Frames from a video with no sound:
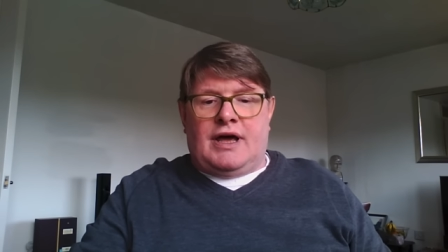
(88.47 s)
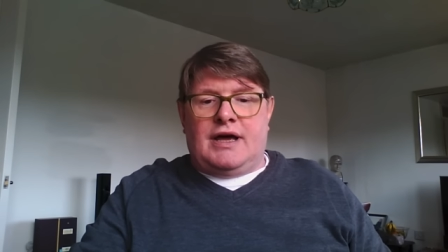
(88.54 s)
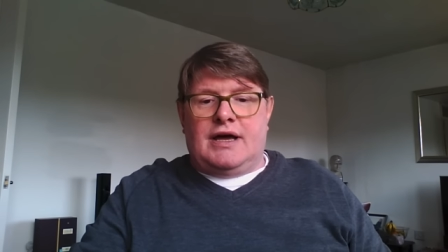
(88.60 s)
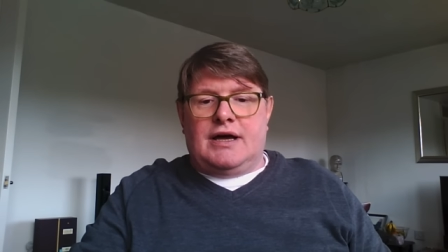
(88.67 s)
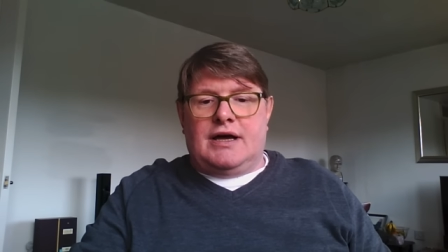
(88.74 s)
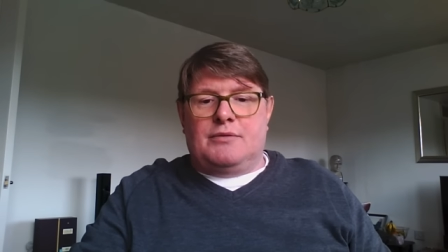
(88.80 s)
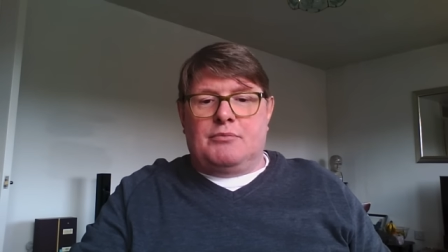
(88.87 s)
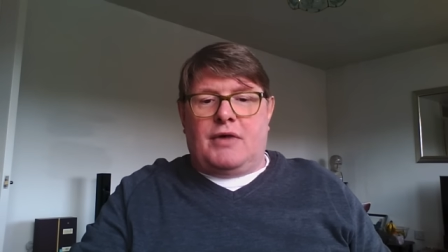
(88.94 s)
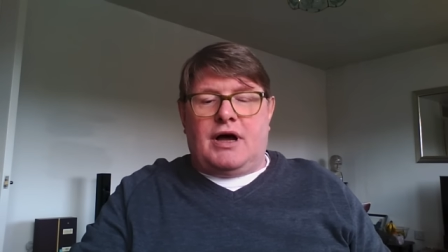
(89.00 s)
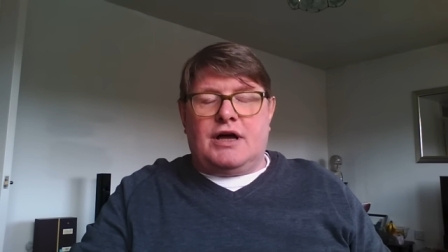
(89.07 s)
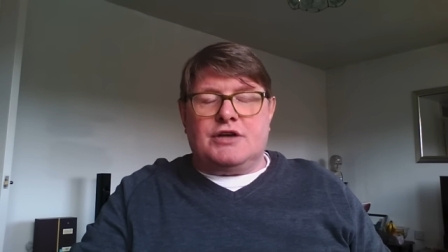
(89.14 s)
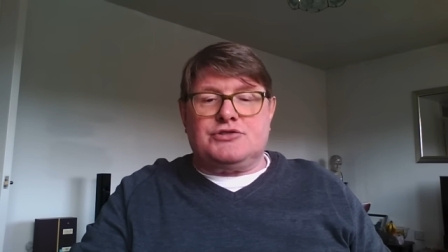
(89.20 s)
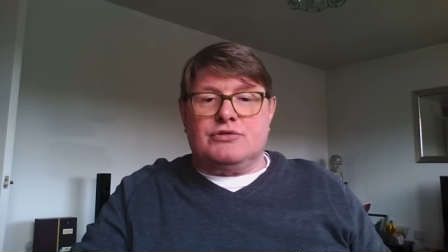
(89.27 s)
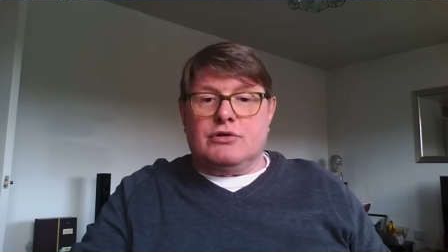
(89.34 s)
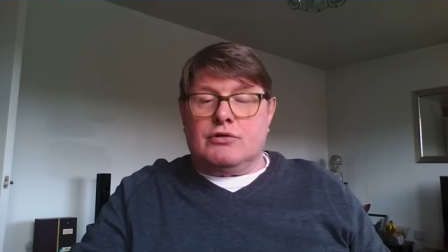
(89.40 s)
I
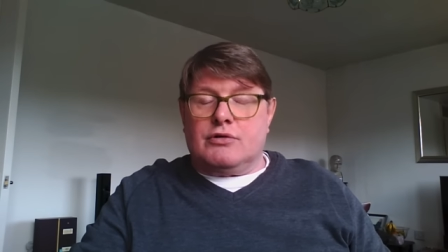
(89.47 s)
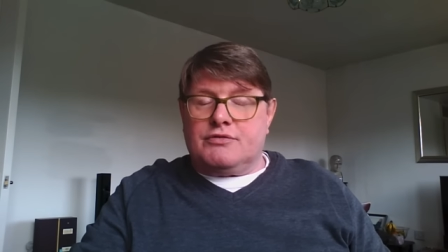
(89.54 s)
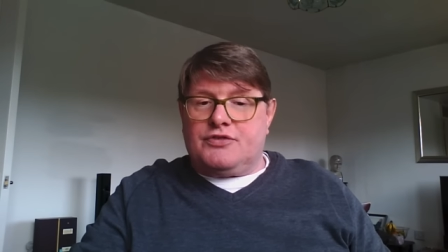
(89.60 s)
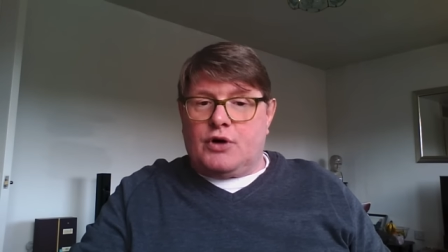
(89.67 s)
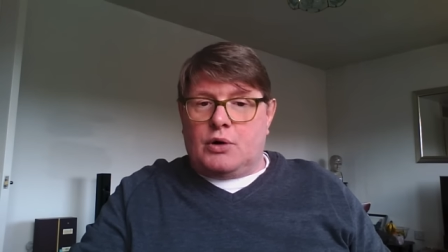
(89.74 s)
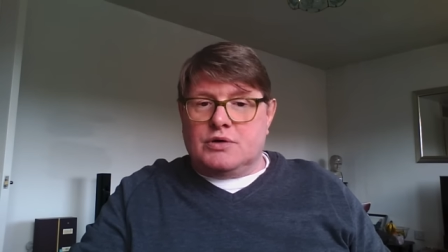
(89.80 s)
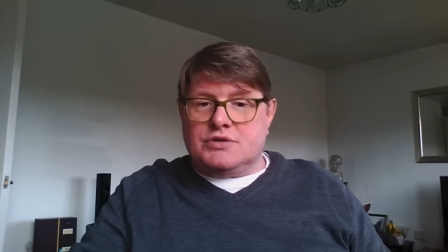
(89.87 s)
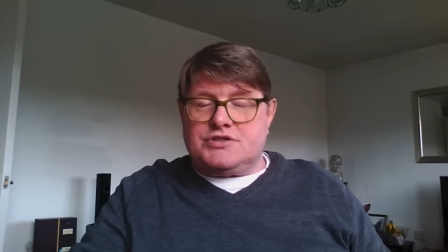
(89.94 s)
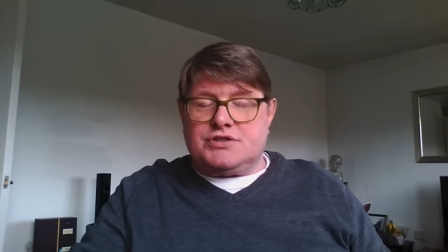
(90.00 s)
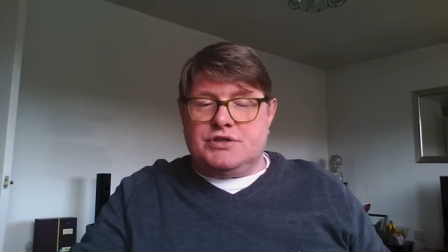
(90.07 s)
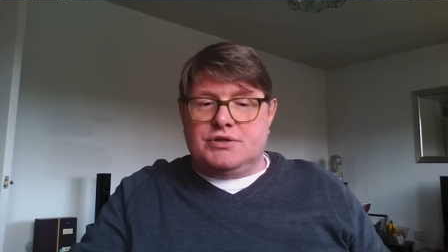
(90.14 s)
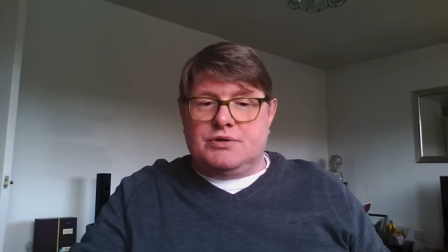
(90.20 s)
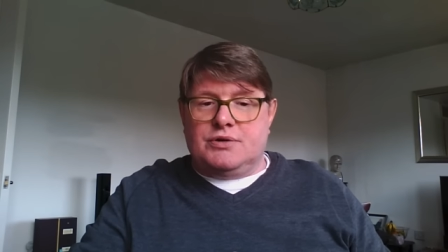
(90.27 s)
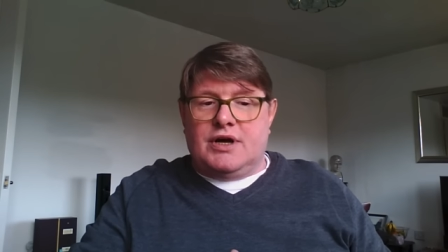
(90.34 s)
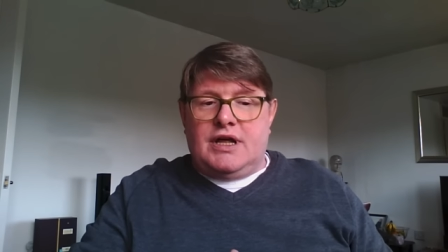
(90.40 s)
shall look forward
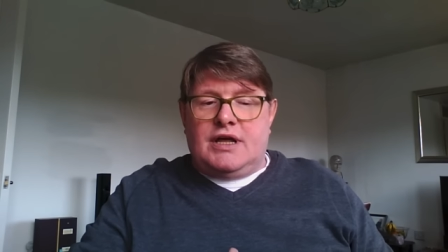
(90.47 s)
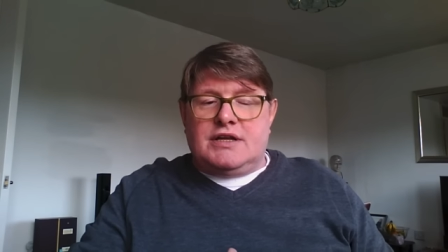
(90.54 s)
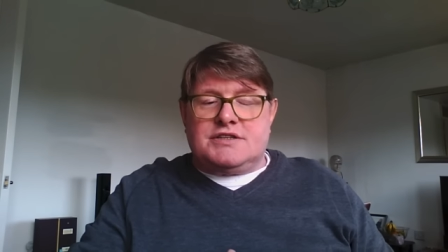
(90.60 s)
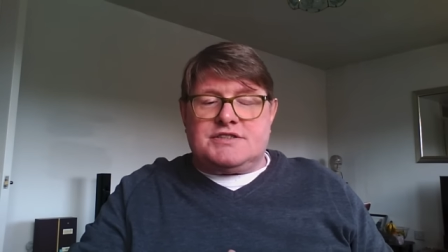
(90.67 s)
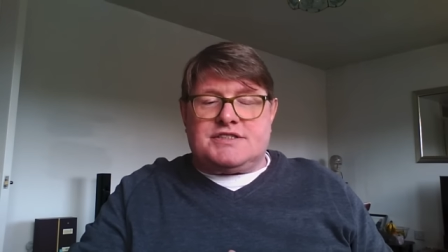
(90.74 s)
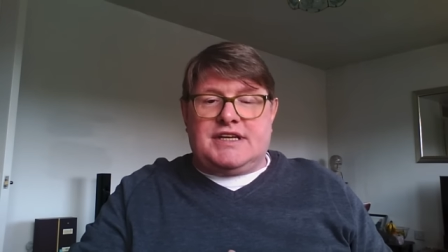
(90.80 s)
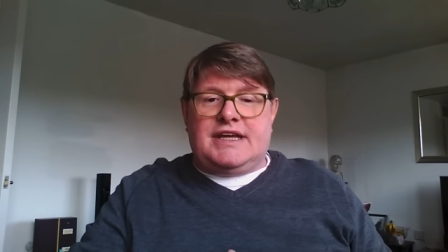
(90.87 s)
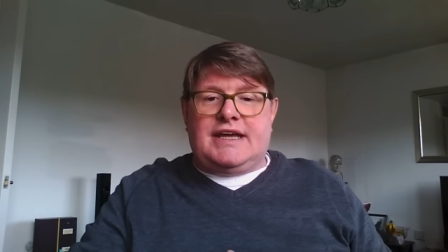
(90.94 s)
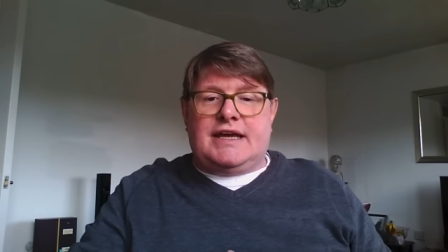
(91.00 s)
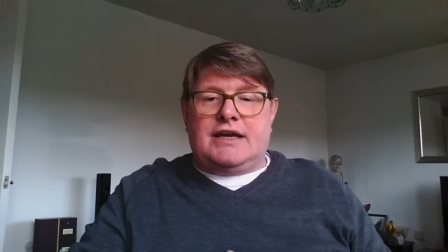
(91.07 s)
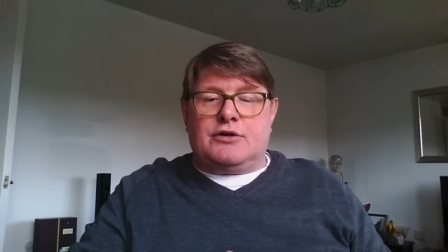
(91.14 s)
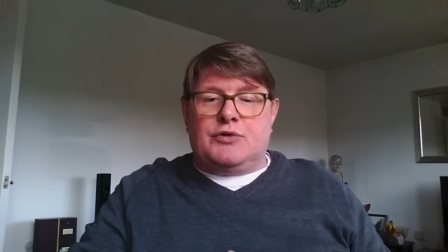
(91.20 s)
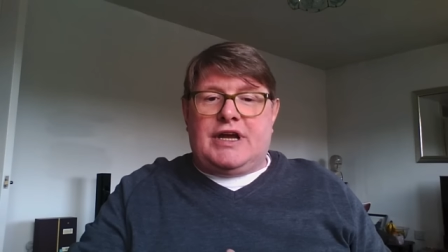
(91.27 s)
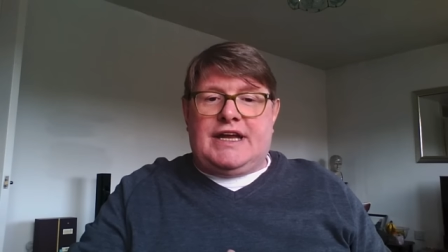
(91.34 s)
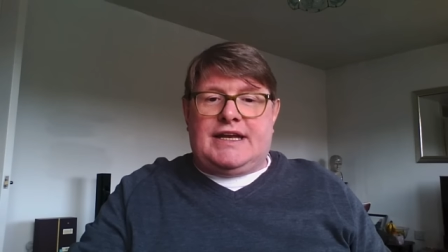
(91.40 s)
to
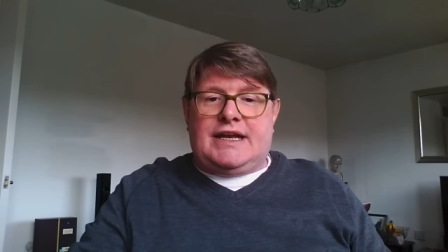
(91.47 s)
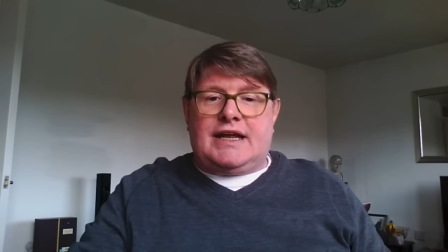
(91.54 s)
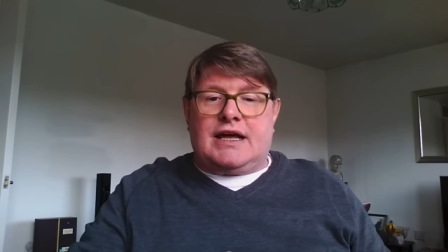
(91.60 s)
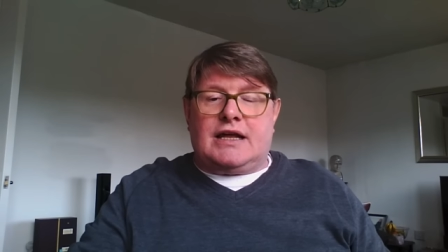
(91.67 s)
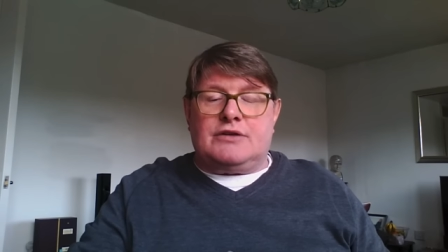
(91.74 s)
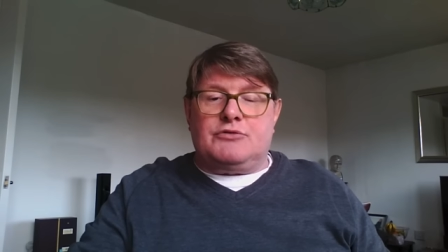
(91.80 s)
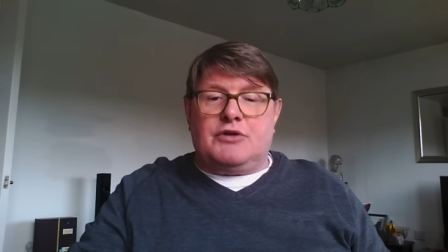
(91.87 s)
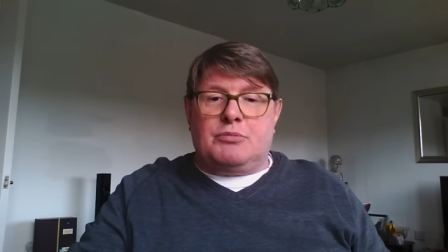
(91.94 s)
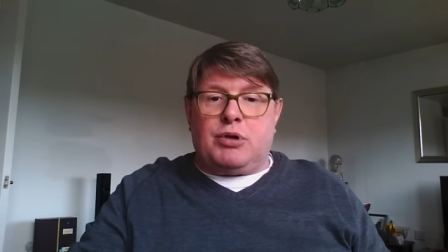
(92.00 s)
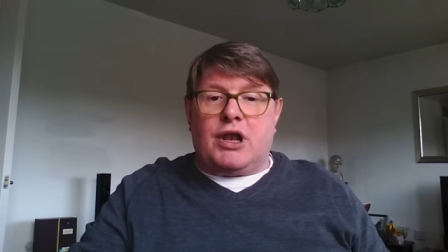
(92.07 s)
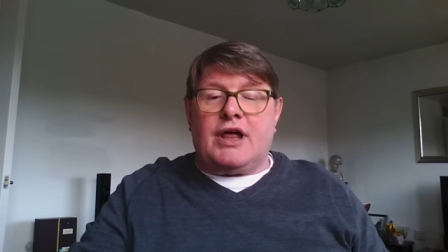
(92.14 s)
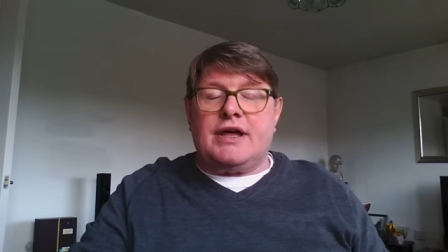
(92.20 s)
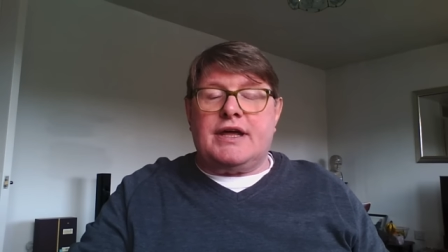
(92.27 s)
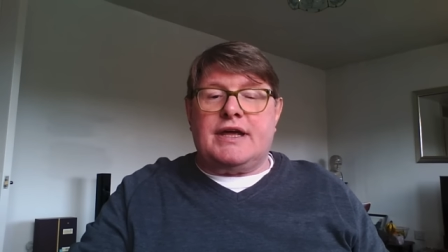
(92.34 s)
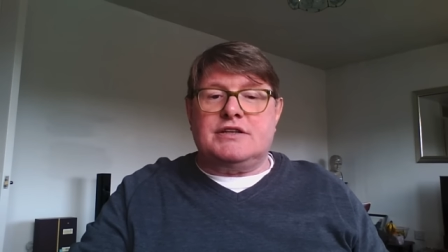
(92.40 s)
seeing, reading and
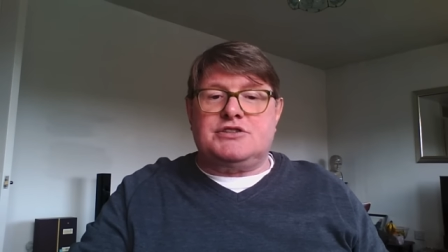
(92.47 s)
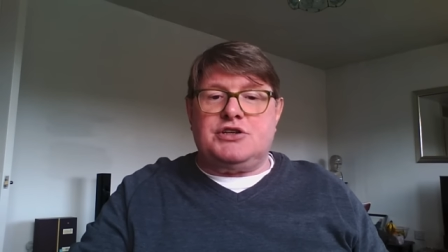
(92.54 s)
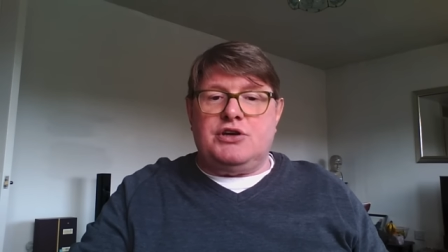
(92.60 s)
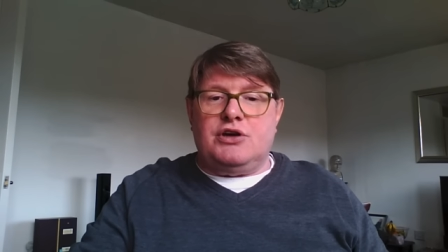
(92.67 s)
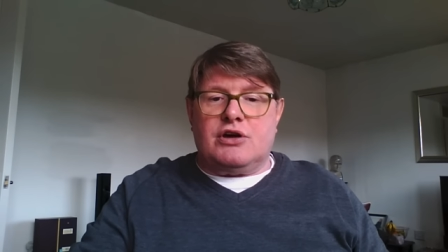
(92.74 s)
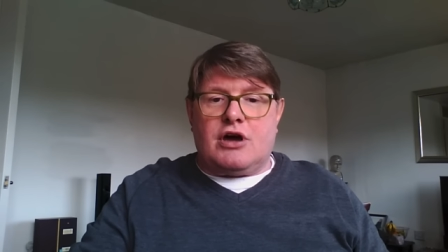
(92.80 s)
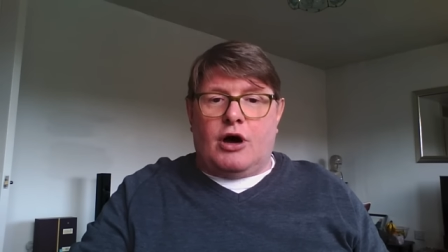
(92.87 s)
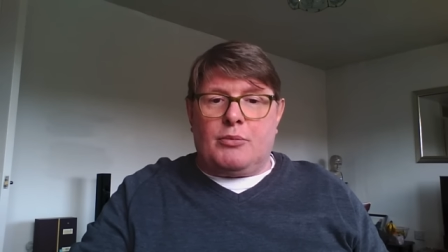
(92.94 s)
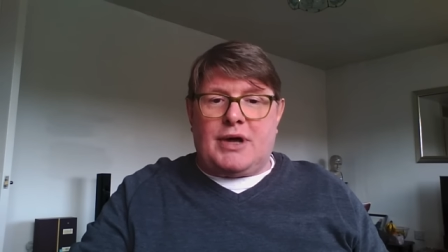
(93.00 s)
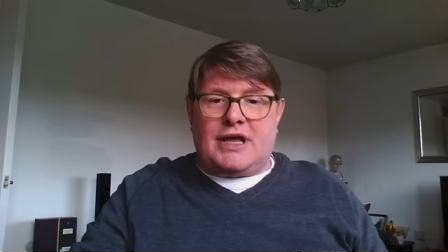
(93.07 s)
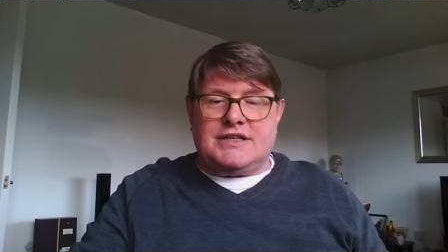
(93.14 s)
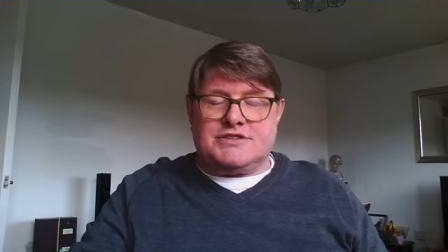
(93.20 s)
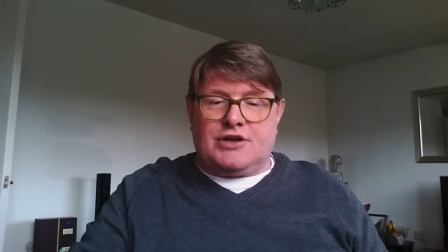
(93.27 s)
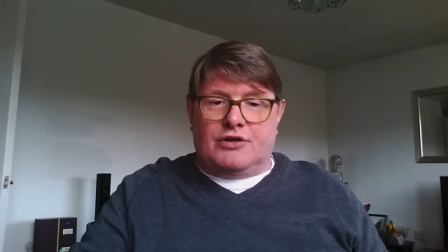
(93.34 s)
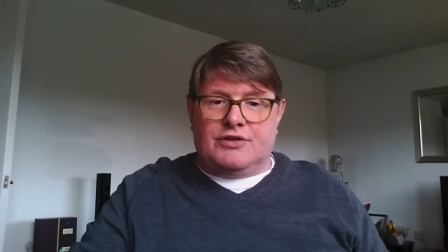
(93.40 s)
replying to your
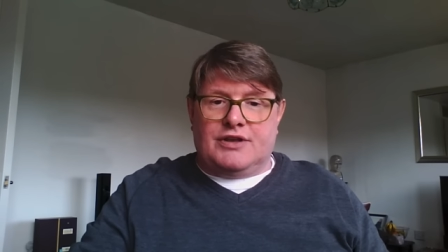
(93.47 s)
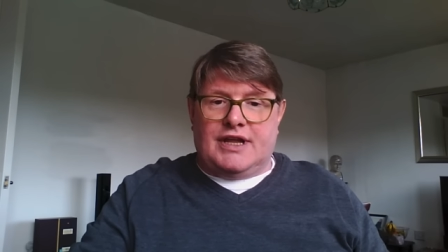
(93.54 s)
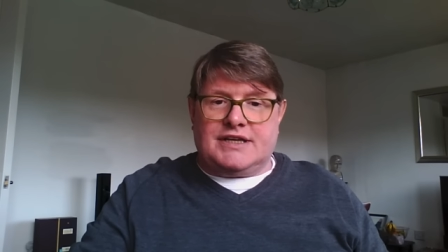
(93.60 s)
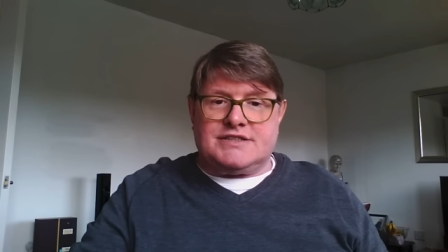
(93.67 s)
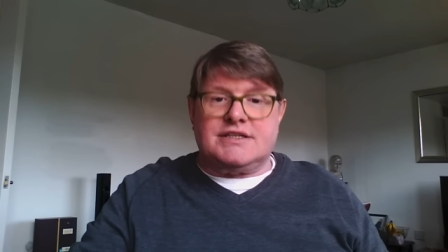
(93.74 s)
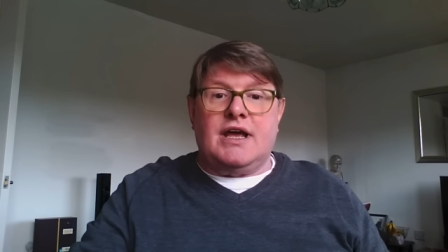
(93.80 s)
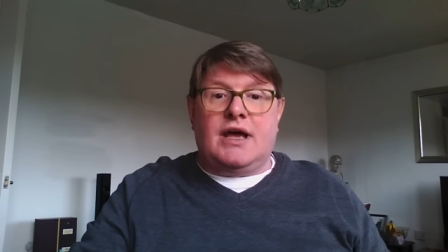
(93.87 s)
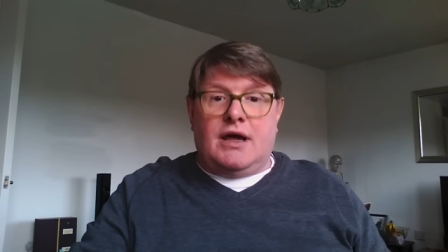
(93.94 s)
comments on this.